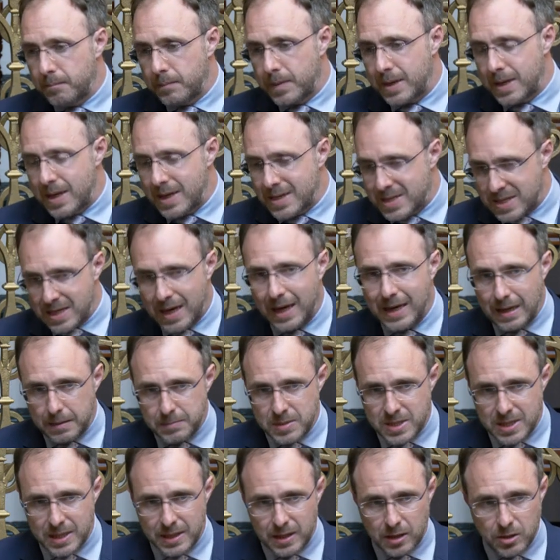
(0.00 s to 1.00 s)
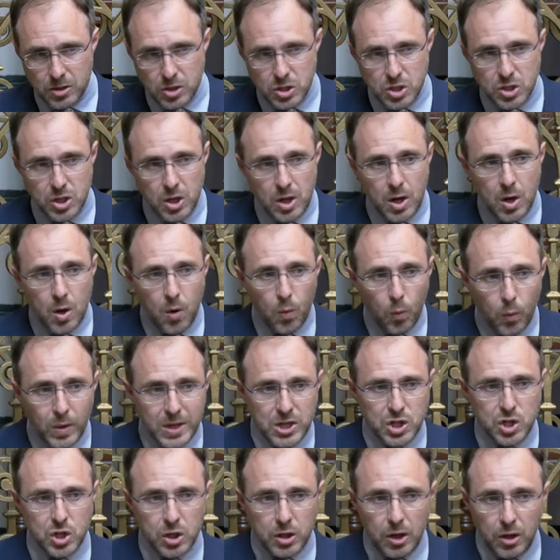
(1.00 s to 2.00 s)
asylum seekers
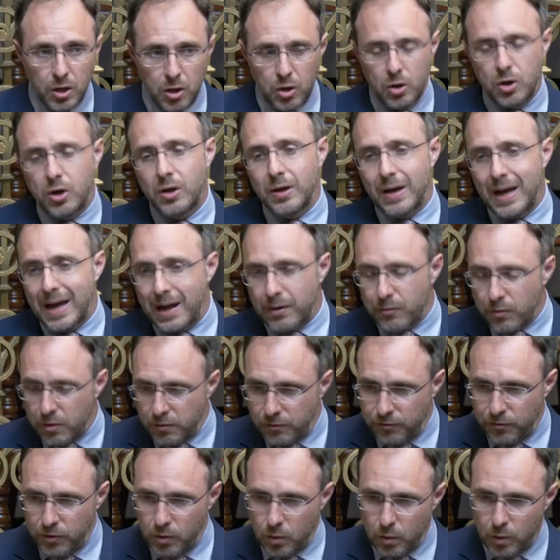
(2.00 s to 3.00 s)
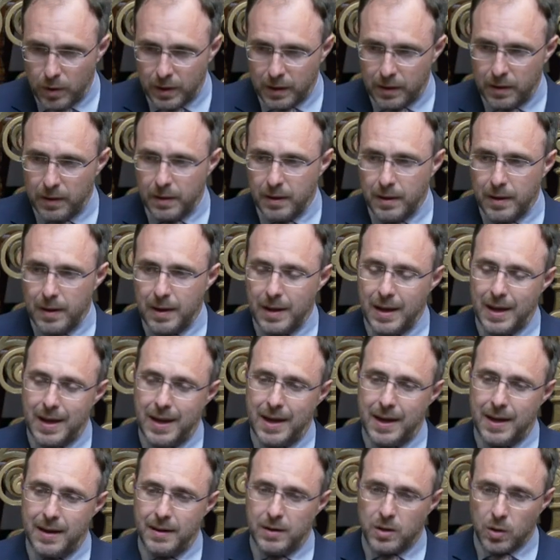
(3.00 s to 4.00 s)
we should look at reviewing
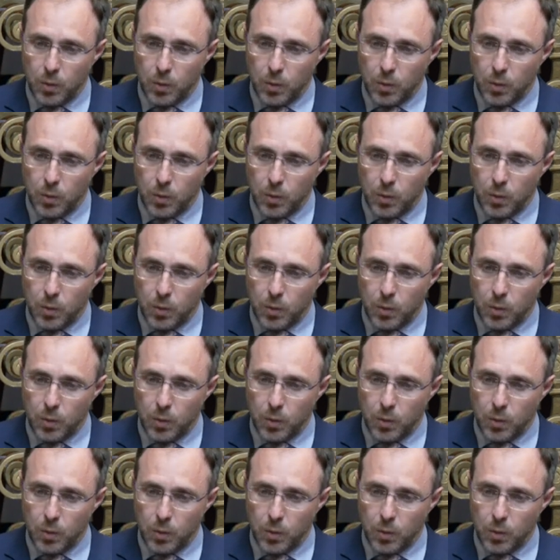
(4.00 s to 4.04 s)
uh,